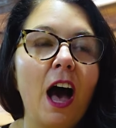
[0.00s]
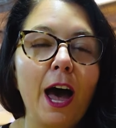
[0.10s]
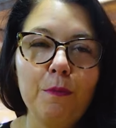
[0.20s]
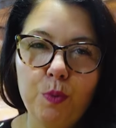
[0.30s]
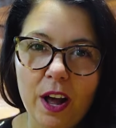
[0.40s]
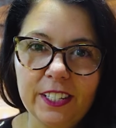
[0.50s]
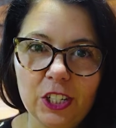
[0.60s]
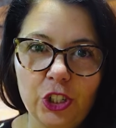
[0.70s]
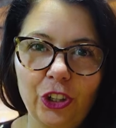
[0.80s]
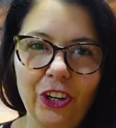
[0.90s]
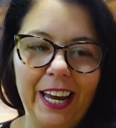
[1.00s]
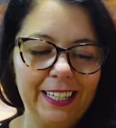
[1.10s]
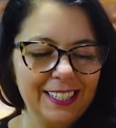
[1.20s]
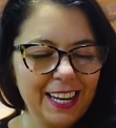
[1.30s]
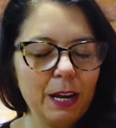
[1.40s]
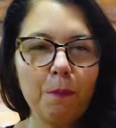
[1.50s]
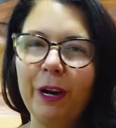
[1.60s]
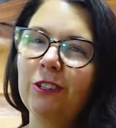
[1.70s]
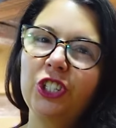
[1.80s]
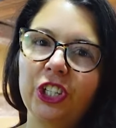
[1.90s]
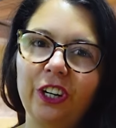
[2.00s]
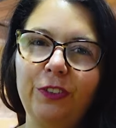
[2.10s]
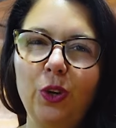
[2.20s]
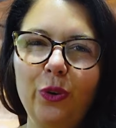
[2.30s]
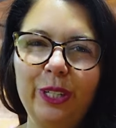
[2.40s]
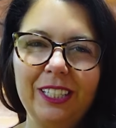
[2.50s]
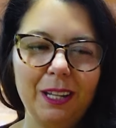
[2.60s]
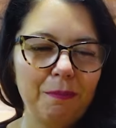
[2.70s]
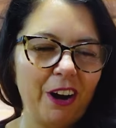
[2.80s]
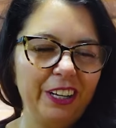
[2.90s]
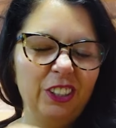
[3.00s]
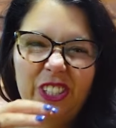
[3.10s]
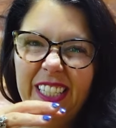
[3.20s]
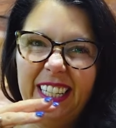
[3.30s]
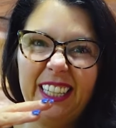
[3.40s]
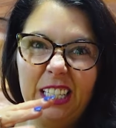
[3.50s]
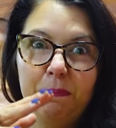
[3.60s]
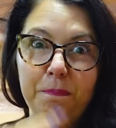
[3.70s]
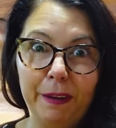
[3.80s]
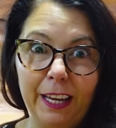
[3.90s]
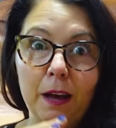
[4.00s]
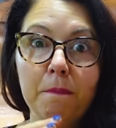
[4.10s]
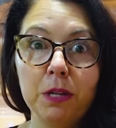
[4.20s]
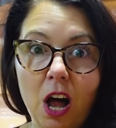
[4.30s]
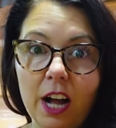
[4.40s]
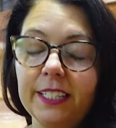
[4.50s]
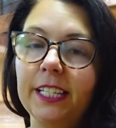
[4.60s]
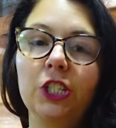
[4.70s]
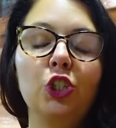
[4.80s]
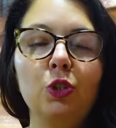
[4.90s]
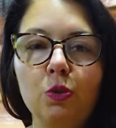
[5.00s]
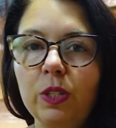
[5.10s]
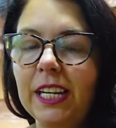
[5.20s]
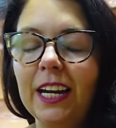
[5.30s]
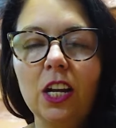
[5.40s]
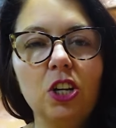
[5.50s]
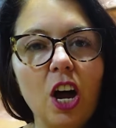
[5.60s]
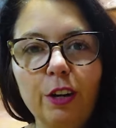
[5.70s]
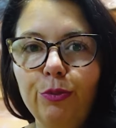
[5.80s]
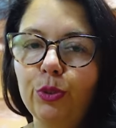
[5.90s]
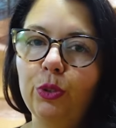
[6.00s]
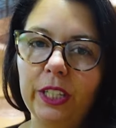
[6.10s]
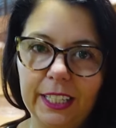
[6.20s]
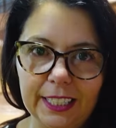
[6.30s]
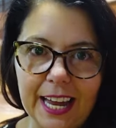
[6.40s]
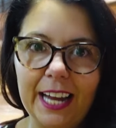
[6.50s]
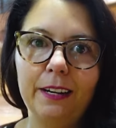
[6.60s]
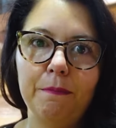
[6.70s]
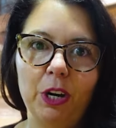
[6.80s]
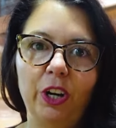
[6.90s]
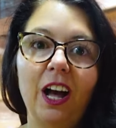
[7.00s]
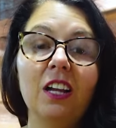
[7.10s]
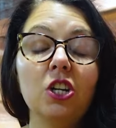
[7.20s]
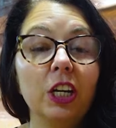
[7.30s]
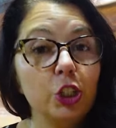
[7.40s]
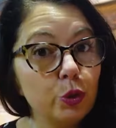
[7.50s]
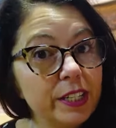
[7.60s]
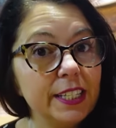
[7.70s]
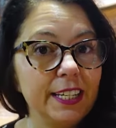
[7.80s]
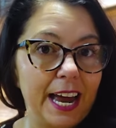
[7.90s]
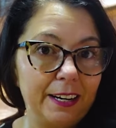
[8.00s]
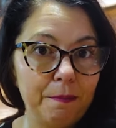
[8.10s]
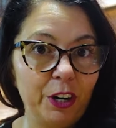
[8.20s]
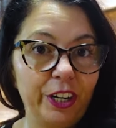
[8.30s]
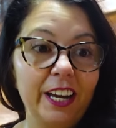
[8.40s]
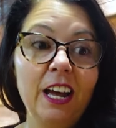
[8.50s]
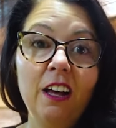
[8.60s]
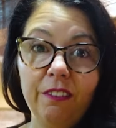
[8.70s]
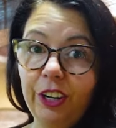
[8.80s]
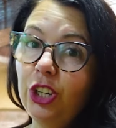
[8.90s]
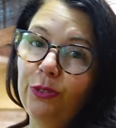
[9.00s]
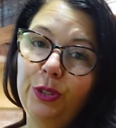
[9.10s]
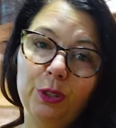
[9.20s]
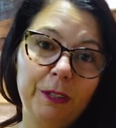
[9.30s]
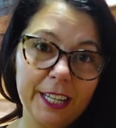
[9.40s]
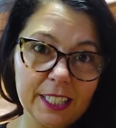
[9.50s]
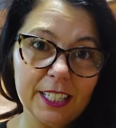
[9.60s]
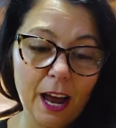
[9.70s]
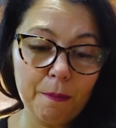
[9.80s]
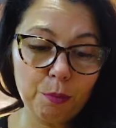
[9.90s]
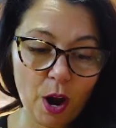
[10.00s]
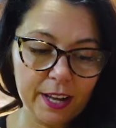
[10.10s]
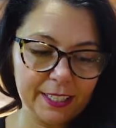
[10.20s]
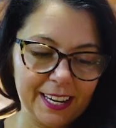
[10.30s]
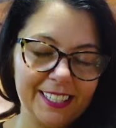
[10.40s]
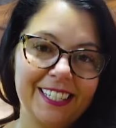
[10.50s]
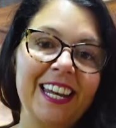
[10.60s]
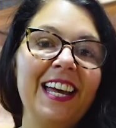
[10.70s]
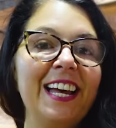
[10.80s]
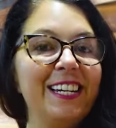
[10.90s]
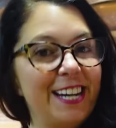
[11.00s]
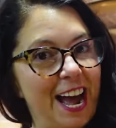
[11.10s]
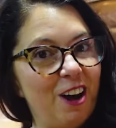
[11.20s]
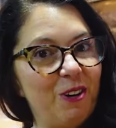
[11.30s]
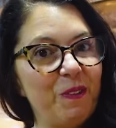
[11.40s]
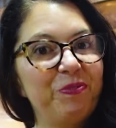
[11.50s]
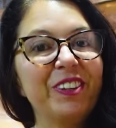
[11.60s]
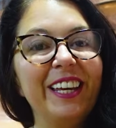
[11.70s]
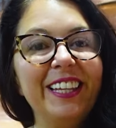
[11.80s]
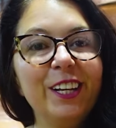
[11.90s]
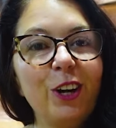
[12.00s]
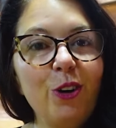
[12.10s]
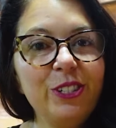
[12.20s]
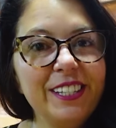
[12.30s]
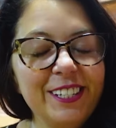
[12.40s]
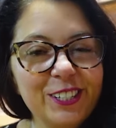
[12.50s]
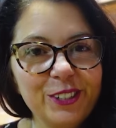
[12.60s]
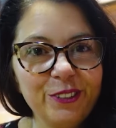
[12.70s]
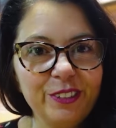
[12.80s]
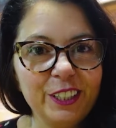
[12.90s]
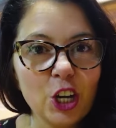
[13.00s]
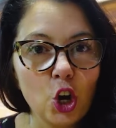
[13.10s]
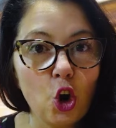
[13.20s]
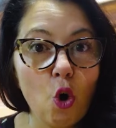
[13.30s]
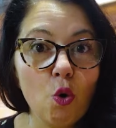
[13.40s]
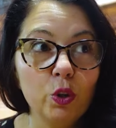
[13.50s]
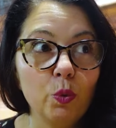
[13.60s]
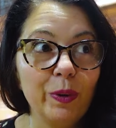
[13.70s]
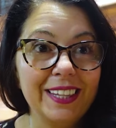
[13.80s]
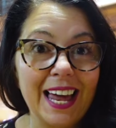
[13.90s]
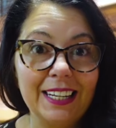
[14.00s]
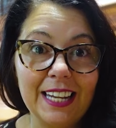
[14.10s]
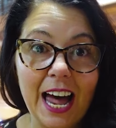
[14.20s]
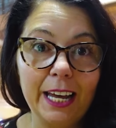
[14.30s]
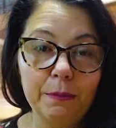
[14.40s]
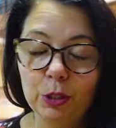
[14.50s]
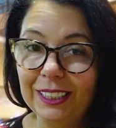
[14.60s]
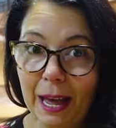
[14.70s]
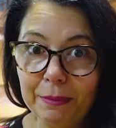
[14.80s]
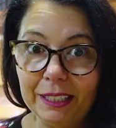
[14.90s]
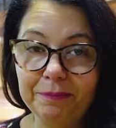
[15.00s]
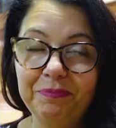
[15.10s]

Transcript: unprocessed sugar cane. It's like brown sugar. If you go into the market, you'll see it in these big blocks. It's used in a lot of food in Latin America, a lot of drinks in Latin America. Very good for you because it's unprocessed. Now, in the coast, they serve it cold with lime or lemon.